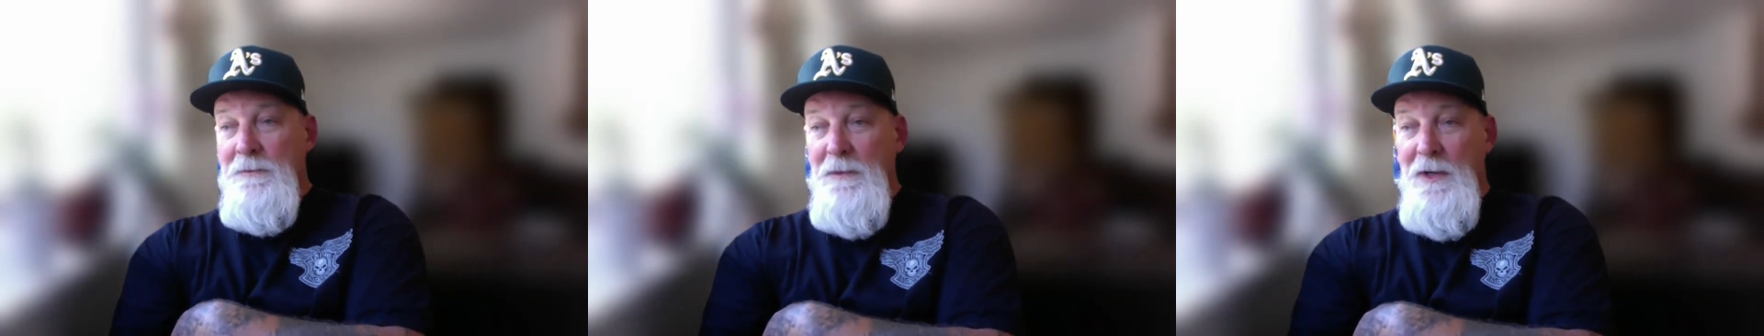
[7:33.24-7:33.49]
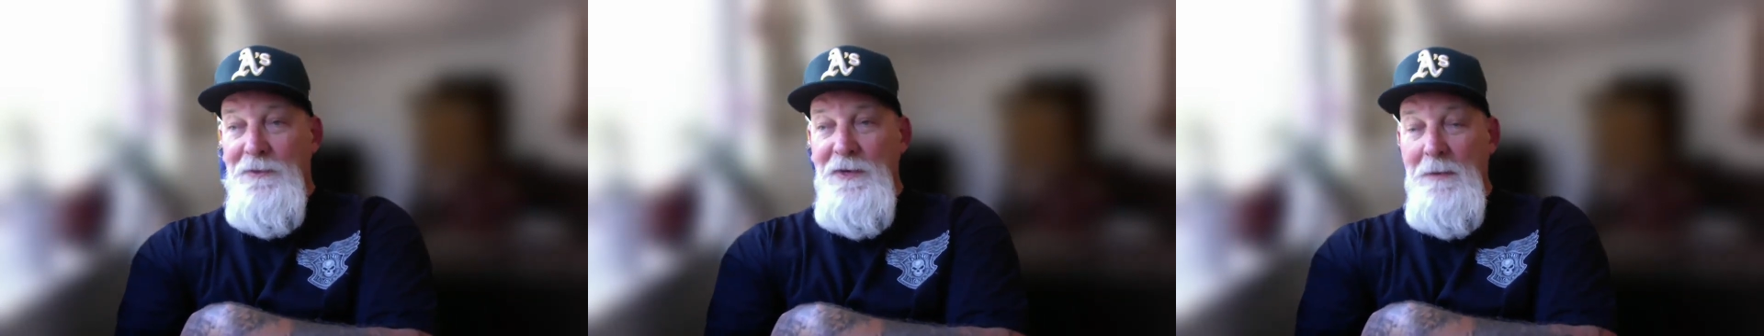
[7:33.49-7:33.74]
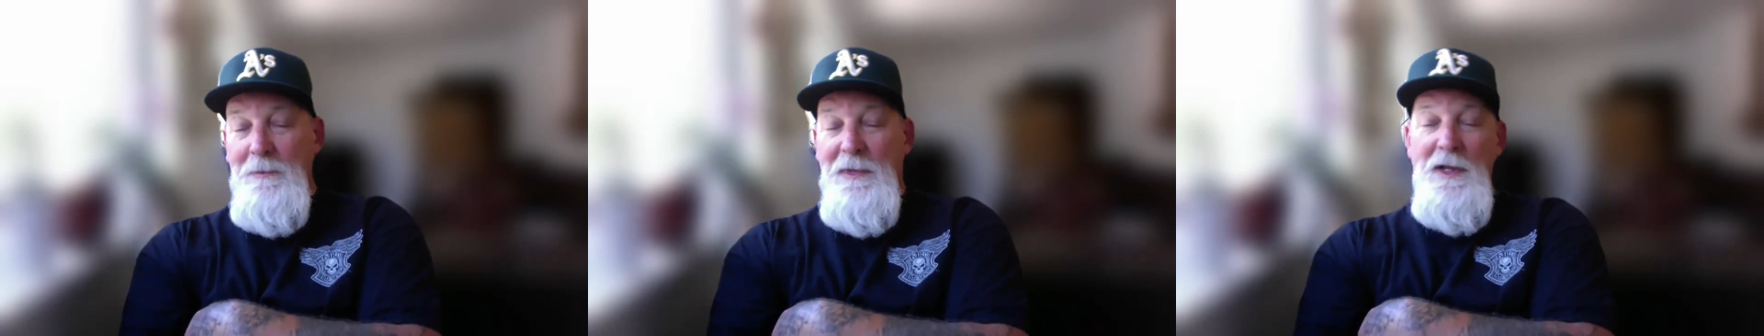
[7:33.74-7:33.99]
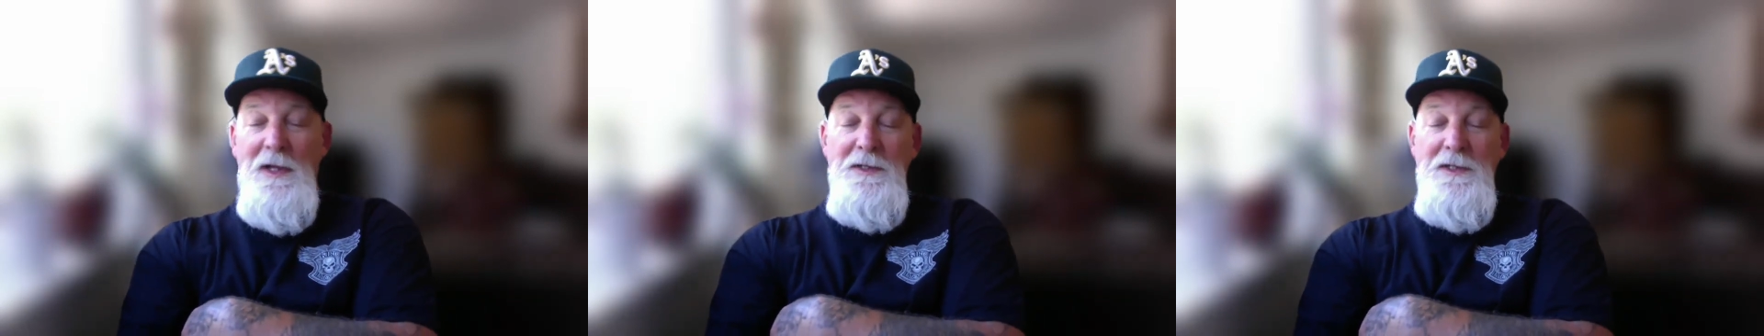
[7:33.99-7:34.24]
They're very
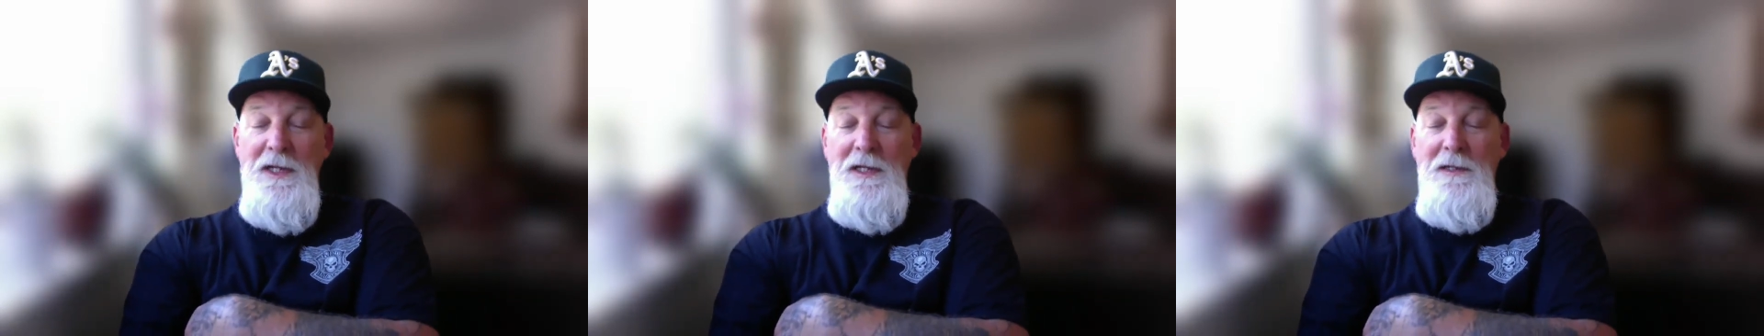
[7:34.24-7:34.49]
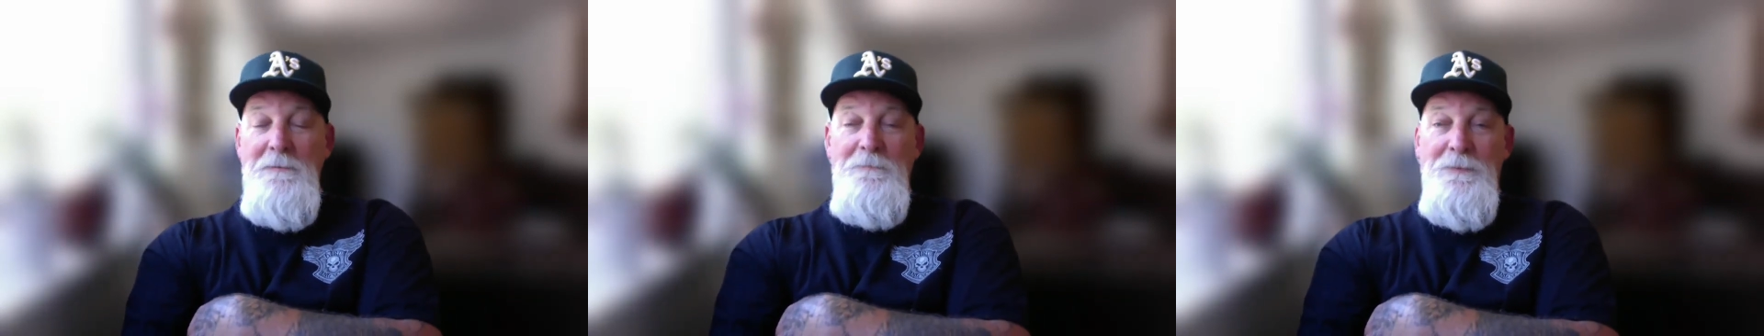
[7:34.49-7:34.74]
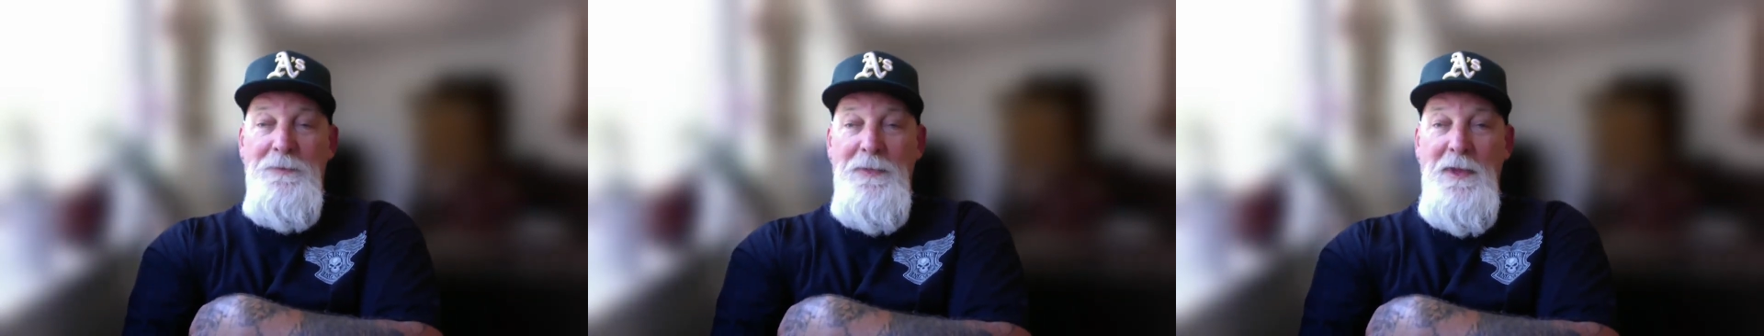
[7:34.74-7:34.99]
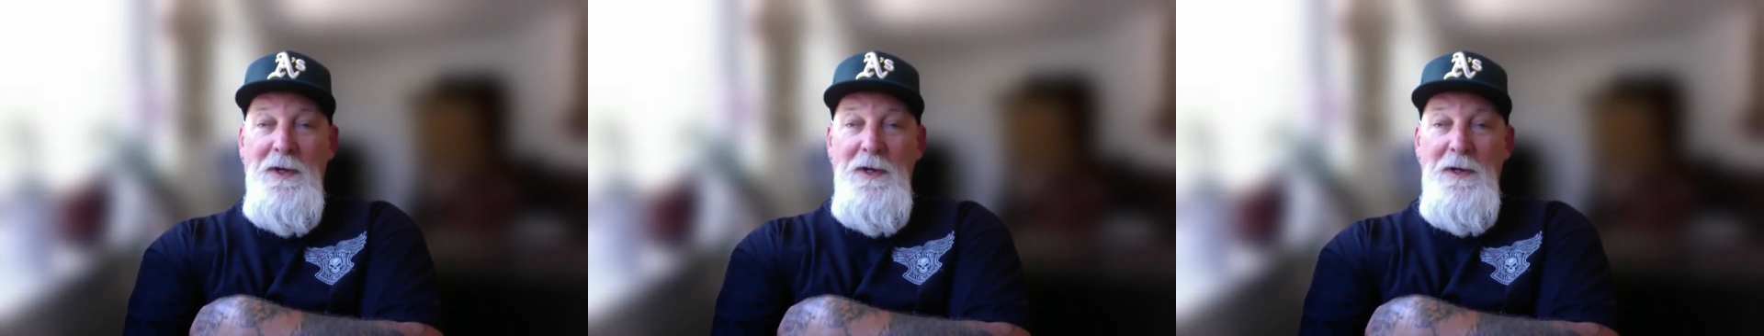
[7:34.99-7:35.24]
militant.
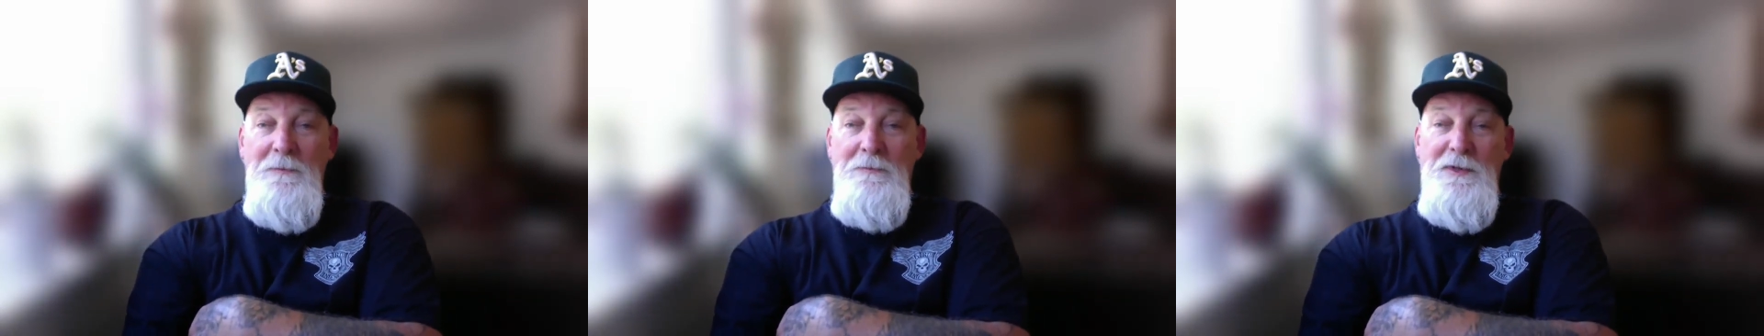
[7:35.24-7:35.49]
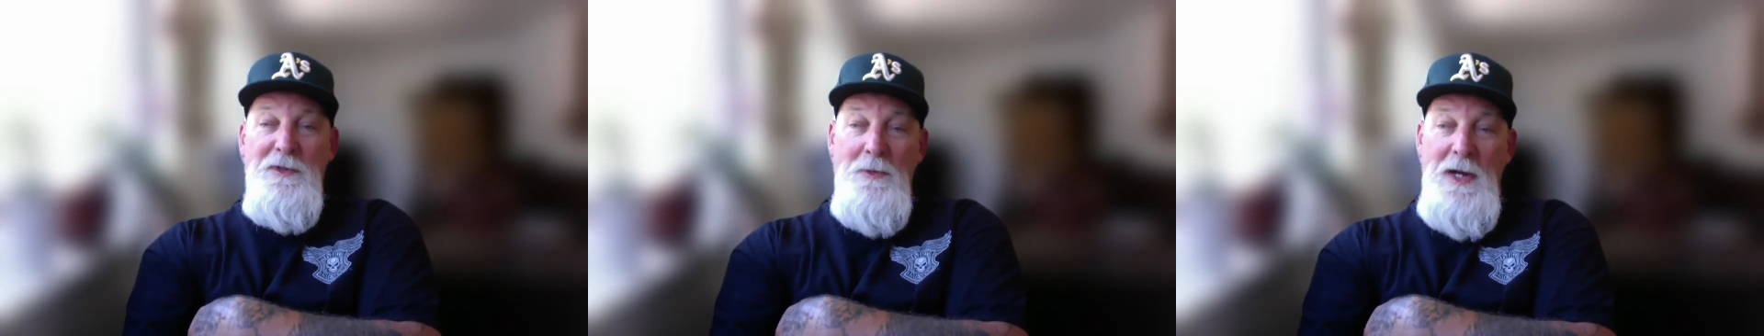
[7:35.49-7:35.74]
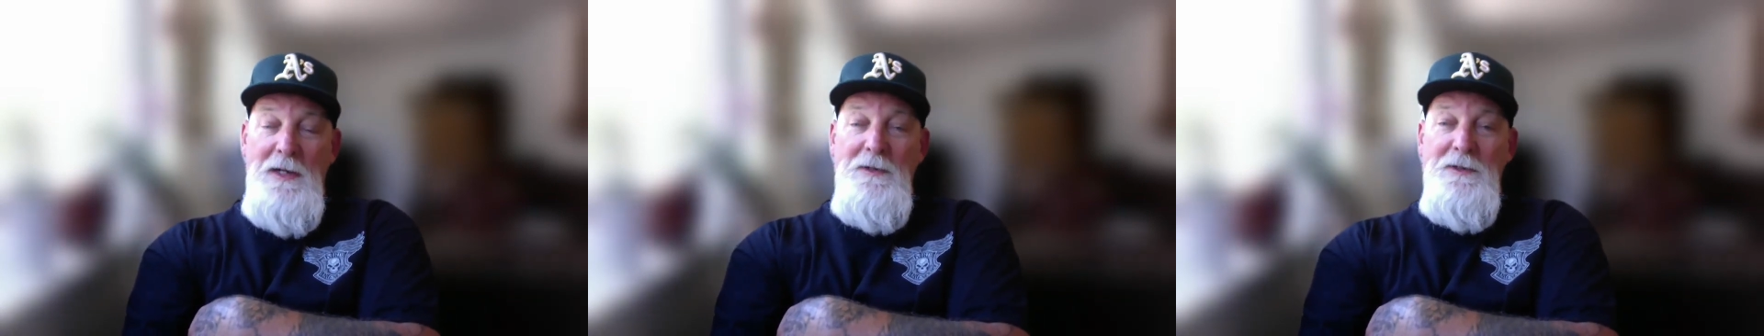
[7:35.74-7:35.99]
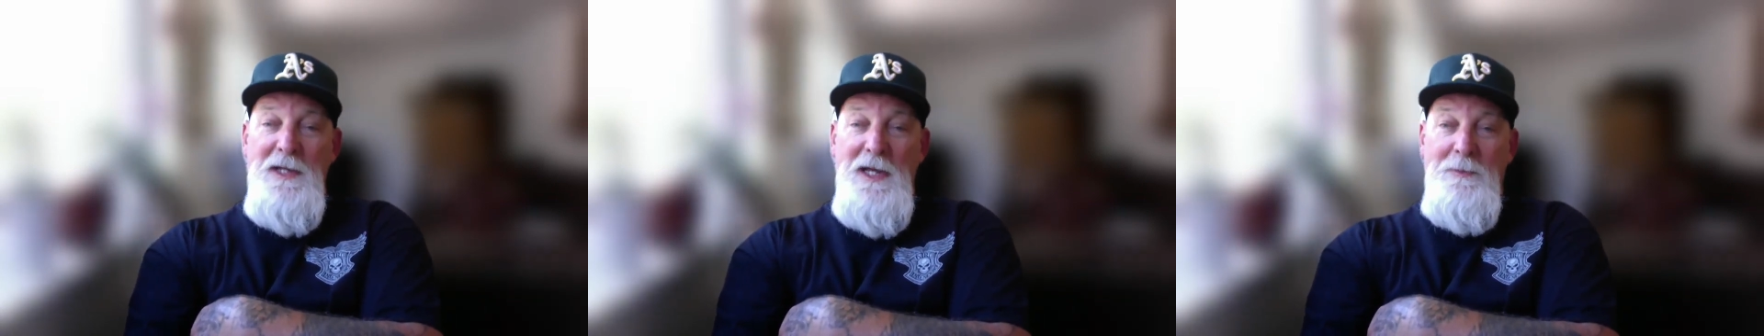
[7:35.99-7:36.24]
So white
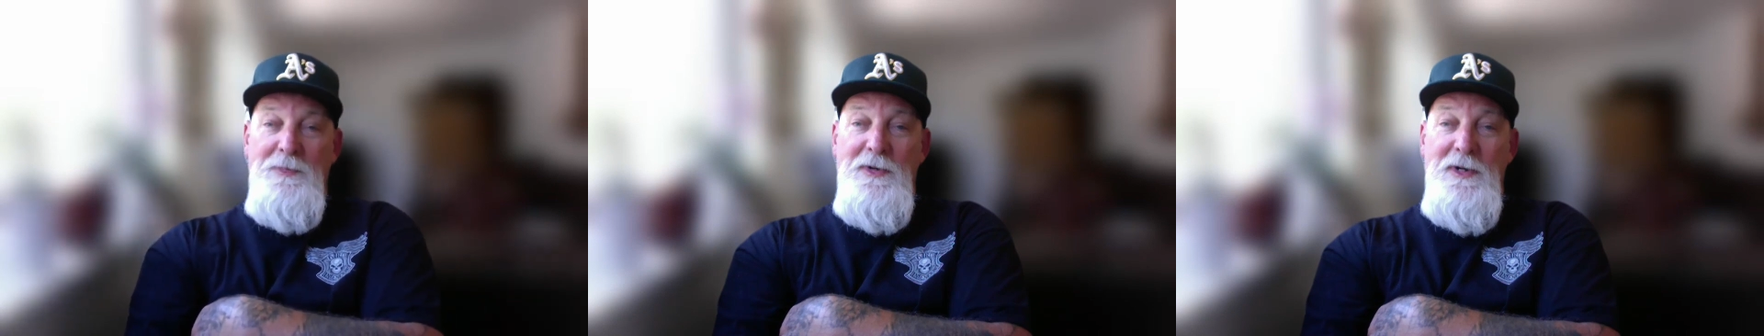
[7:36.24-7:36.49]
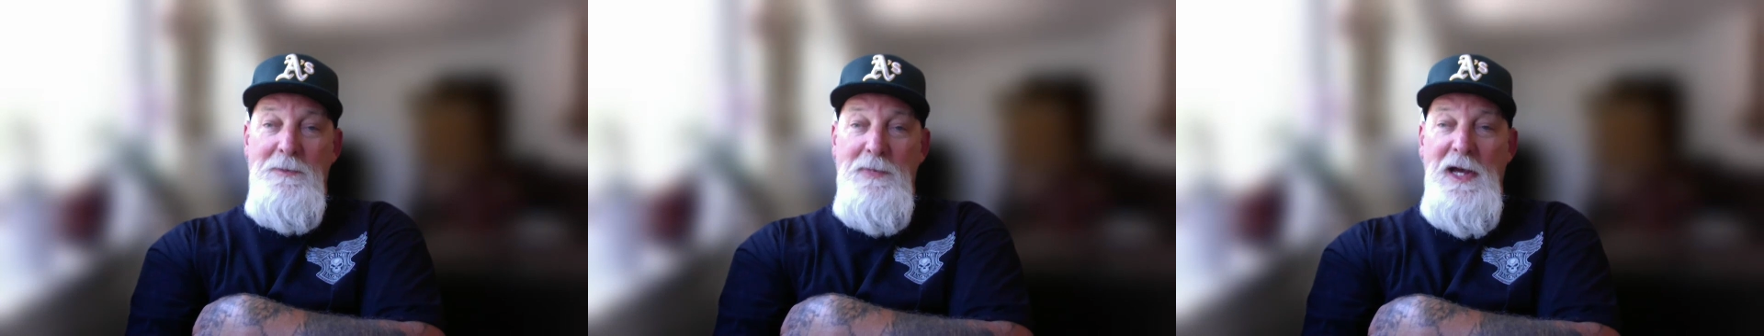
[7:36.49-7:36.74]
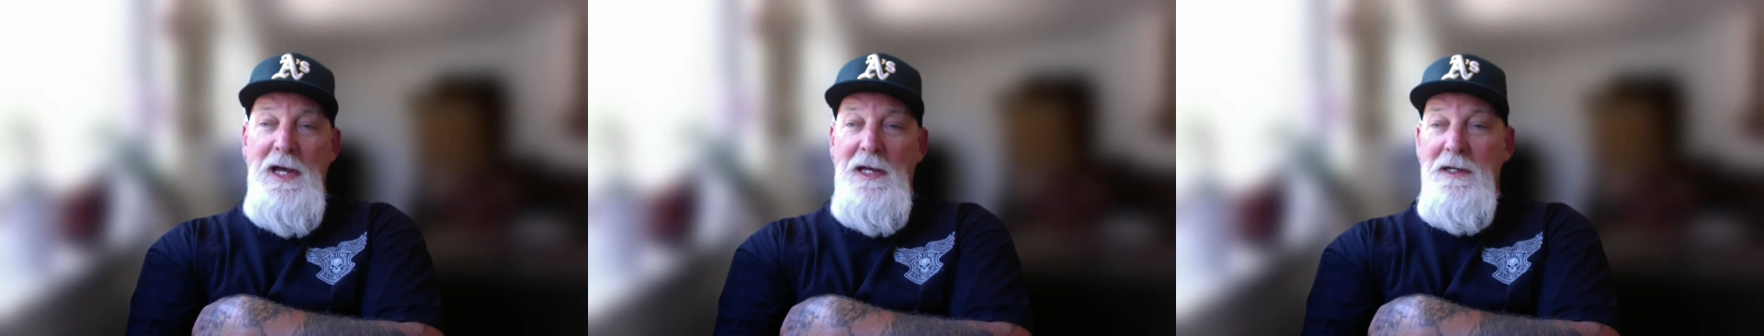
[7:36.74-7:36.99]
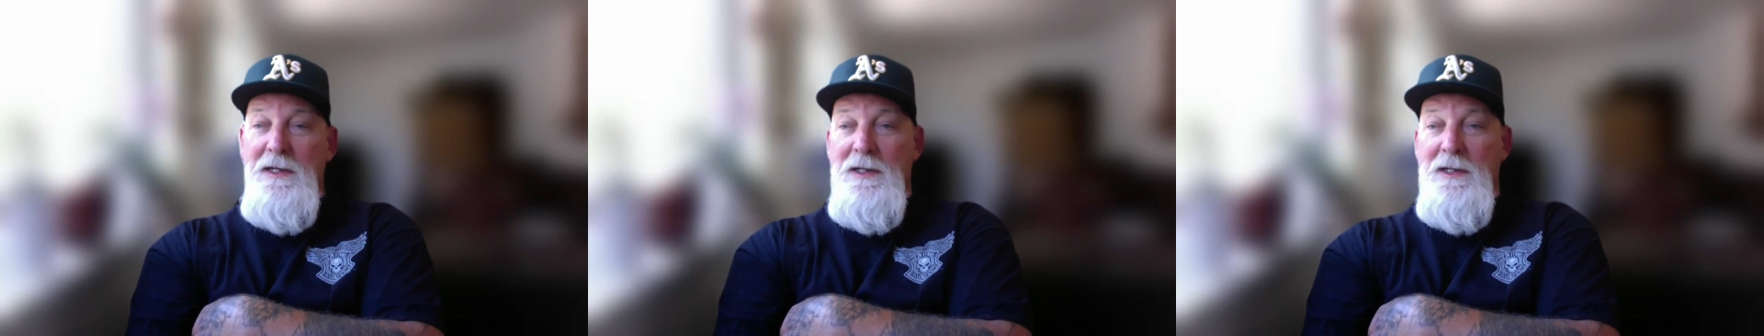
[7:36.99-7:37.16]
dudes had it pretty bad.